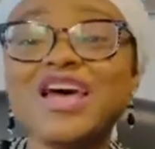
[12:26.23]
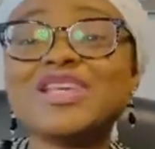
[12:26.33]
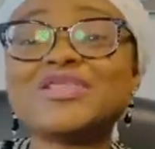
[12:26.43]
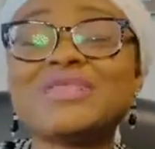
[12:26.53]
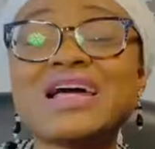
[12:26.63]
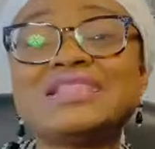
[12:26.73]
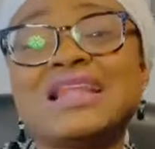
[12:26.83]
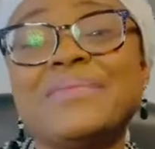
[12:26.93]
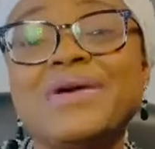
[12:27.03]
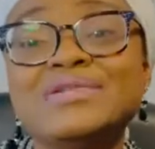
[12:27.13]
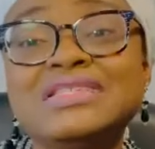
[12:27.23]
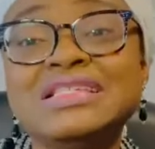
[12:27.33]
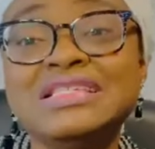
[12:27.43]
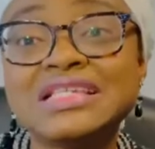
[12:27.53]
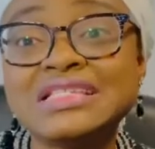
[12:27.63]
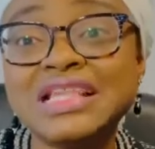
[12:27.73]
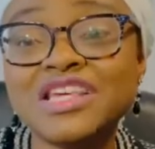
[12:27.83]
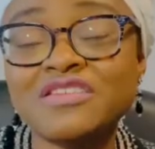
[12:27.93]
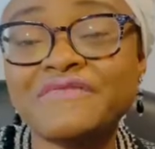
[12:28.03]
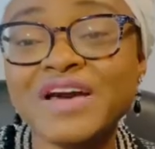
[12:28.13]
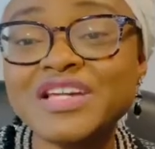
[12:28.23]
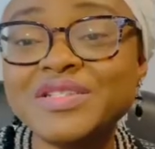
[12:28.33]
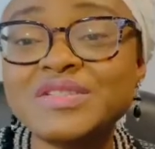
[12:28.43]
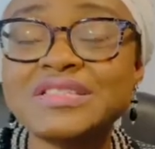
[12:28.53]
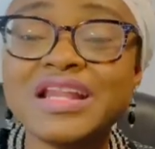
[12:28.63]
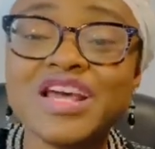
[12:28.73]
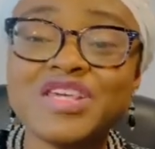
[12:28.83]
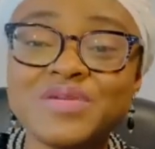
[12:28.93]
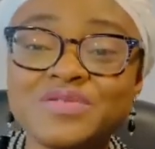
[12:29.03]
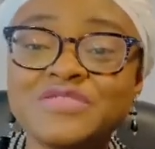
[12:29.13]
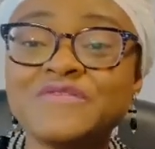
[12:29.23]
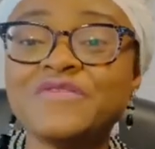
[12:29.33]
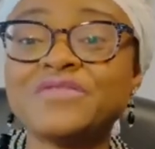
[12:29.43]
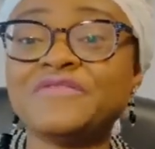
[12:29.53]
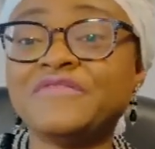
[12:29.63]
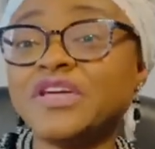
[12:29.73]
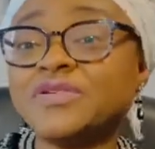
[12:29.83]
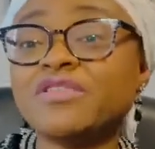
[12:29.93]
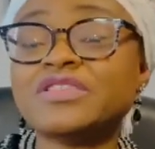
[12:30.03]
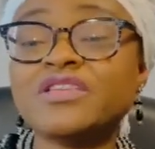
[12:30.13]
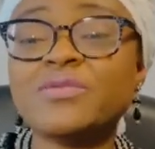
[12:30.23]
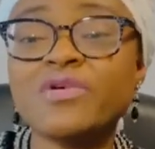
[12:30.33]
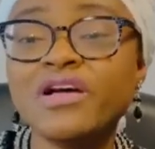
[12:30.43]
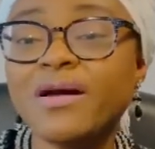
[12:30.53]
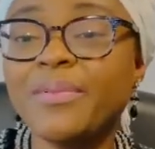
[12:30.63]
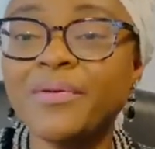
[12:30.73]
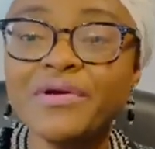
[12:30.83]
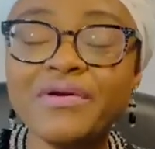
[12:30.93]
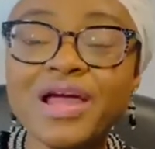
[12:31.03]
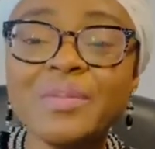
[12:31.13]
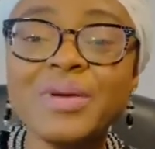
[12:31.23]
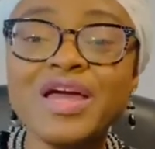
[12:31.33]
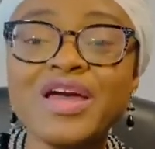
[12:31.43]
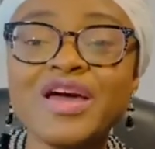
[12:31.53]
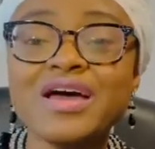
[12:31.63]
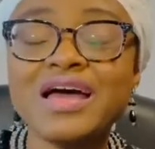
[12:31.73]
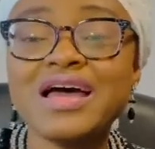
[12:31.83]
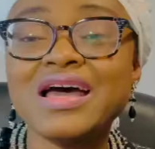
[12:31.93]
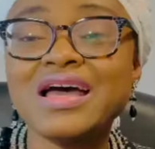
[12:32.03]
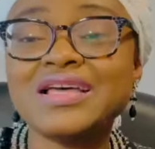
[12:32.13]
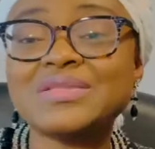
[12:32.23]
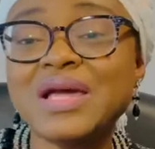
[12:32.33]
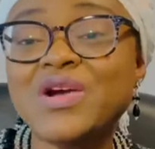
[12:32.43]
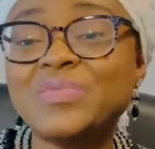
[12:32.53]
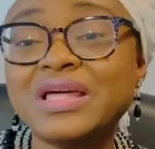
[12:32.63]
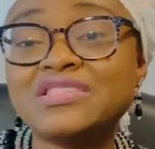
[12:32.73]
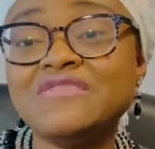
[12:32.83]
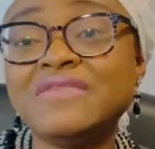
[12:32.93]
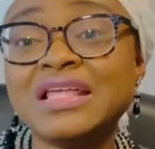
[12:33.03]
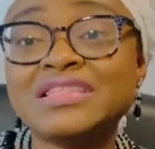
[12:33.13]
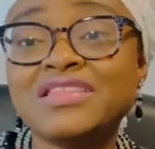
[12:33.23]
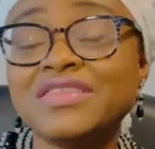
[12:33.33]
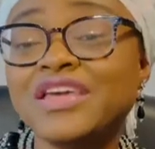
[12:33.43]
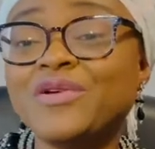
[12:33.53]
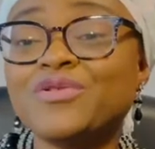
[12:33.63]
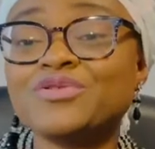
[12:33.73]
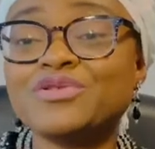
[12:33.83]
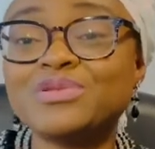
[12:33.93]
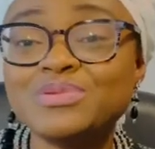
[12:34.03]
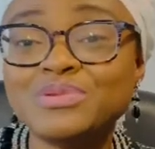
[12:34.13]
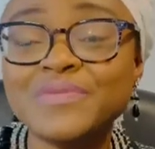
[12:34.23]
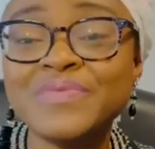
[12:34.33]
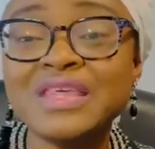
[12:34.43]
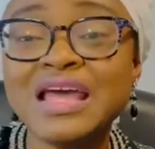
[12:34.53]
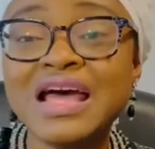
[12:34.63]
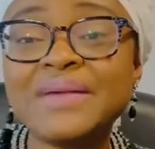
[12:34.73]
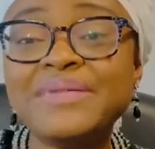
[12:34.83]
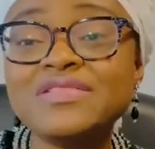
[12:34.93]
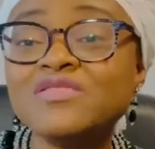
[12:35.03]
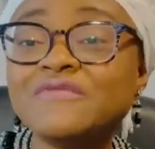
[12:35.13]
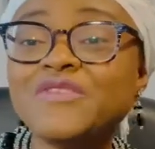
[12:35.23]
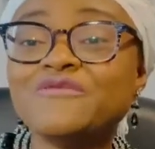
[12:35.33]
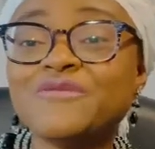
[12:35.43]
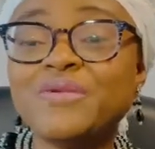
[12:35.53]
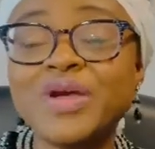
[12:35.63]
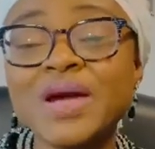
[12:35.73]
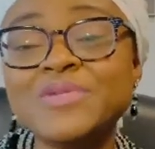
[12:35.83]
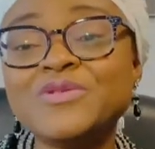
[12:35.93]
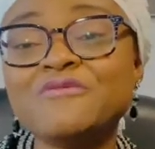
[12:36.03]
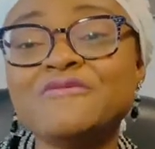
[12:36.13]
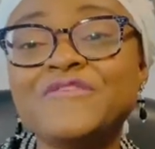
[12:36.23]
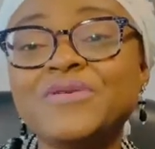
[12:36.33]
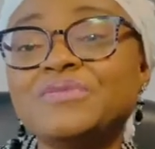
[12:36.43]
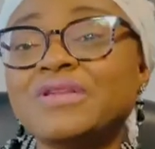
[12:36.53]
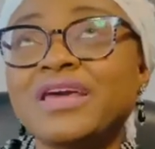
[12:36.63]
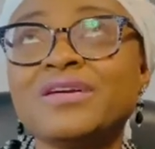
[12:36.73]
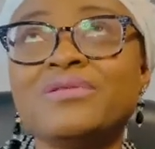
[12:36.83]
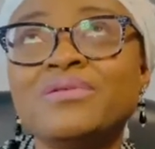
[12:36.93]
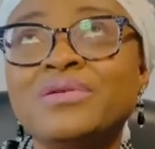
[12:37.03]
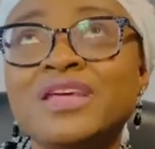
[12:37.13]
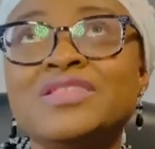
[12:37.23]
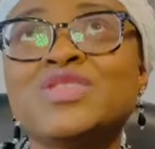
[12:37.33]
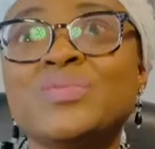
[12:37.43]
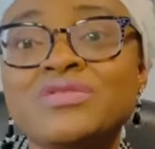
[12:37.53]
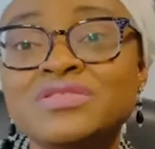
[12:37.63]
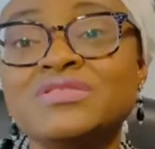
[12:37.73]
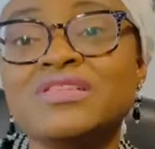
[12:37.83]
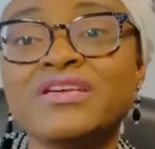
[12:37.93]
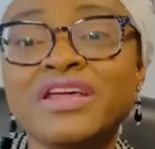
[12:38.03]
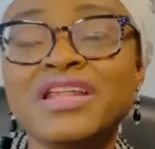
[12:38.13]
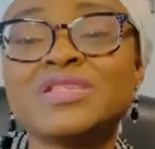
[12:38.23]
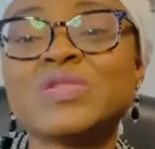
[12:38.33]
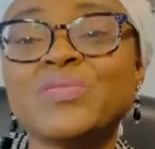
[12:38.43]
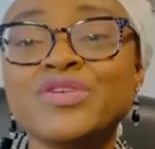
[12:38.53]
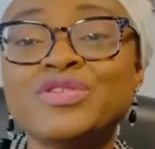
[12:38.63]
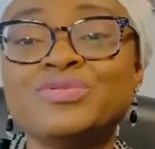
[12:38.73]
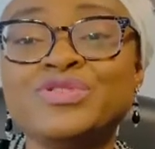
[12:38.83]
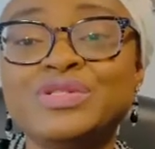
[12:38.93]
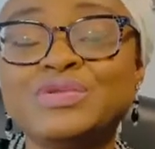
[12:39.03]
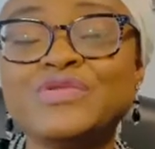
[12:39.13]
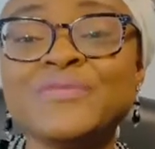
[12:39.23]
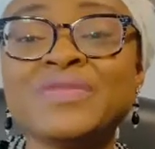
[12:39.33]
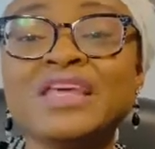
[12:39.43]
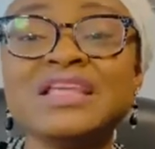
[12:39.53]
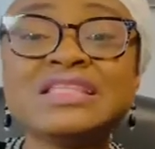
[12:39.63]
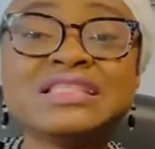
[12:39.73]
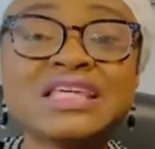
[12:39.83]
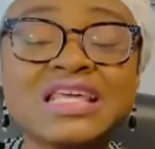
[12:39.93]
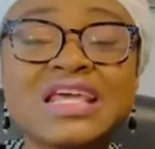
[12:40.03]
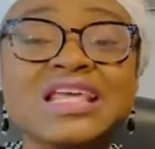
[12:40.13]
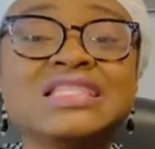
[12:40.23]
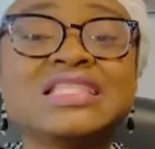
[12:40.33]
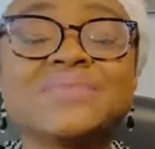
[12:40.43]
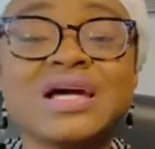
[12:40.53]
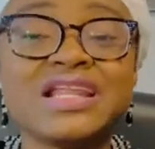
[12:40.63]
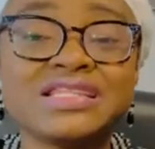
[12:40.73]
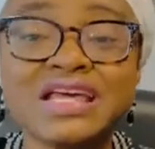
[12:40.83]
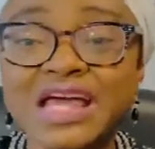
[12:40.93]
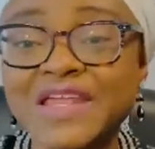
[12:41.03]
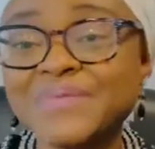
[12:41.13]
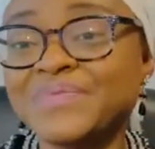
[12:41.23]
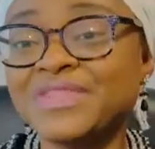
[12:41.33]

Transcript: So that's that about the 6 selection factors that I use for the Federal Skilled Worker Program. So I hope that you've learned a thing or two. And please don't feel overwhelmed. Don't feel like, oh, there's so much to learn, there's so much to do. Take it a step at a time.